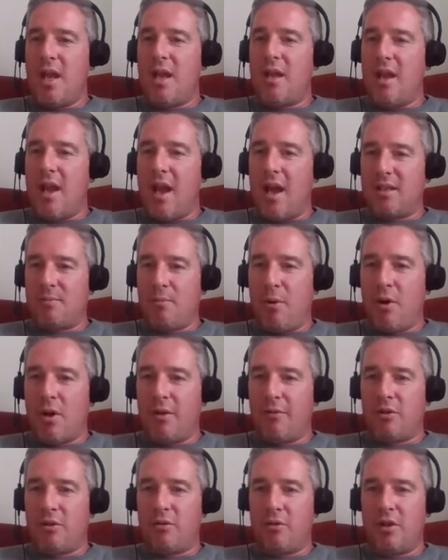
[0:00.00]
as part of
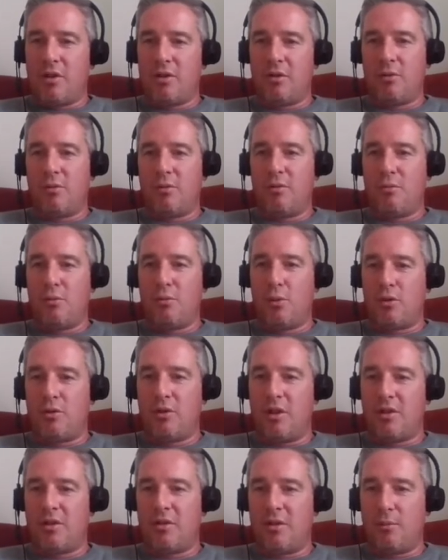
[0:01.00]
a more
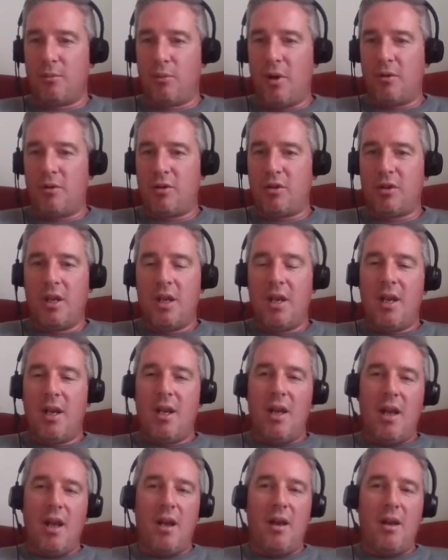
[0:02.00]
traditional approach,
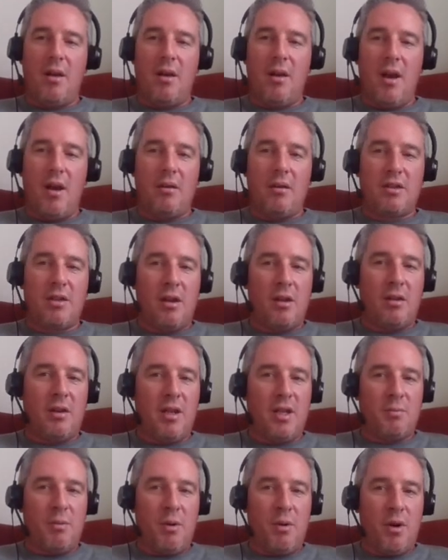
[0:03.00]

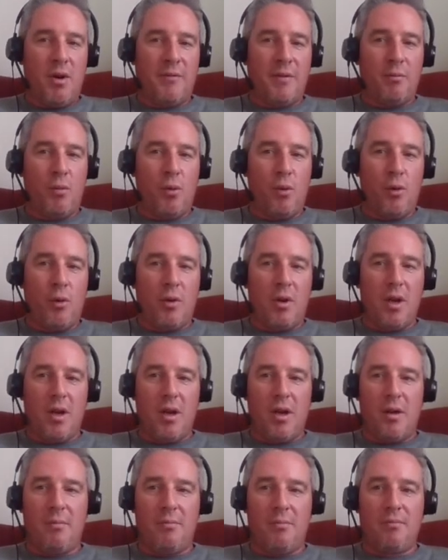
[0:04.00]
certainly as part of a more
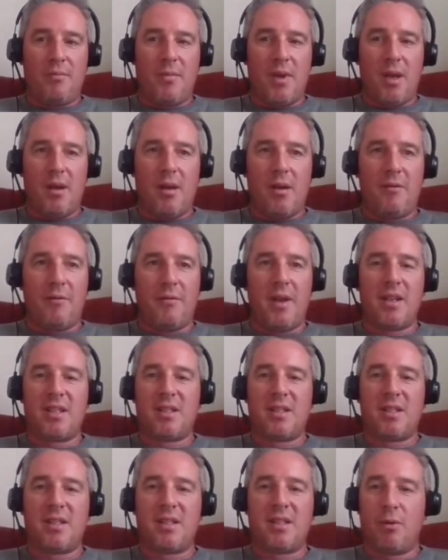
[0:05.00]

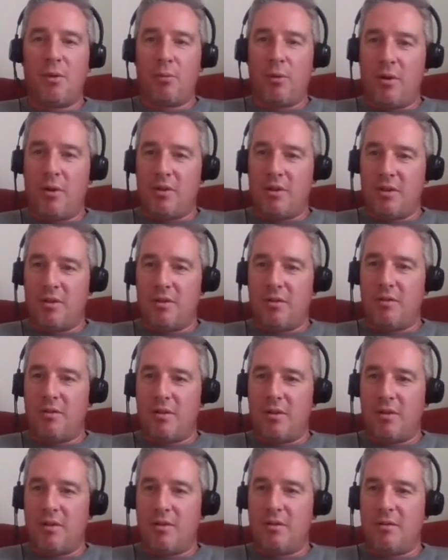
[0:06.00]
flexible approach
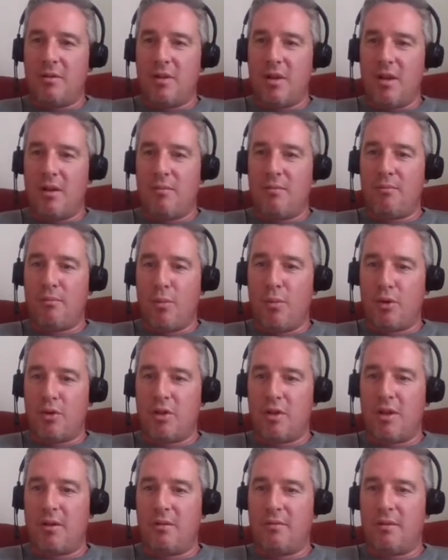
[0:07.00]
than
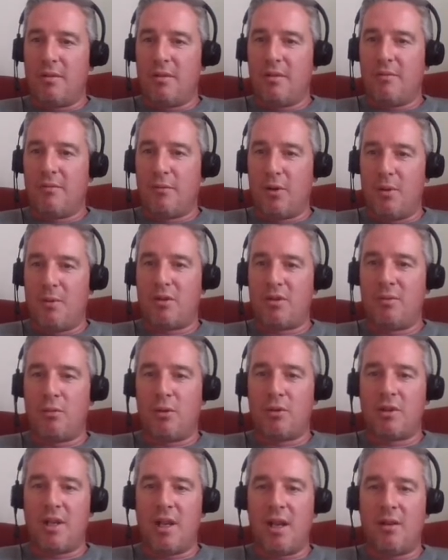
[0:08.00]
modular volumetric
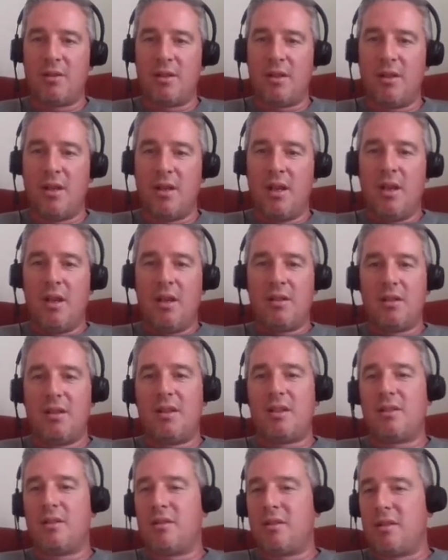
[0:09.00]
modular housing. So
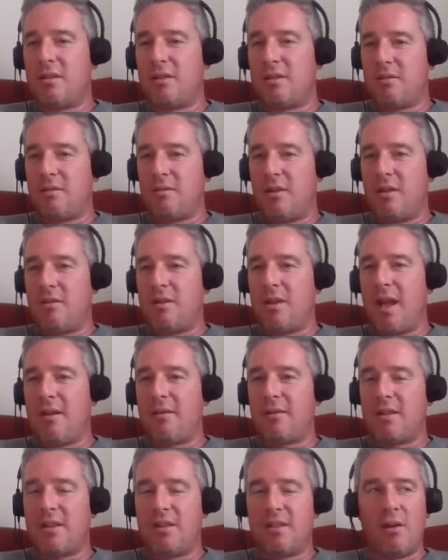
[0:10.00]
that
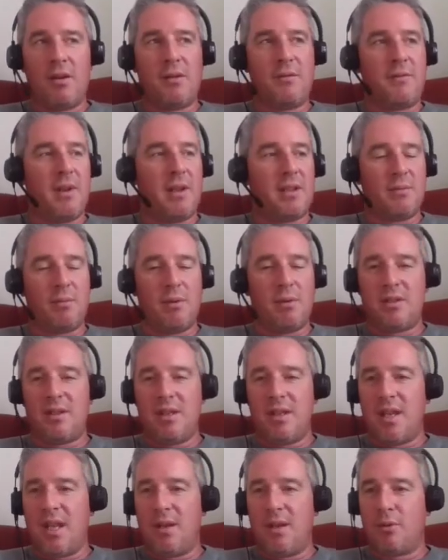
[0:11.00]
design flexibility
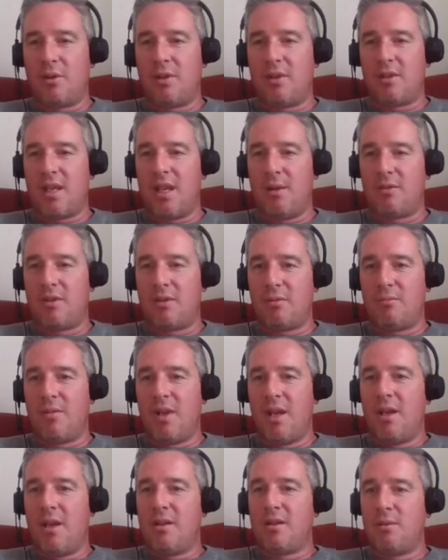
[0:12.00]
enabled the scheme
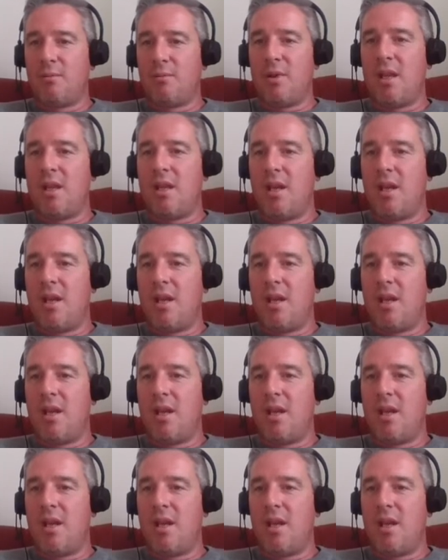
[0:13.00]
to be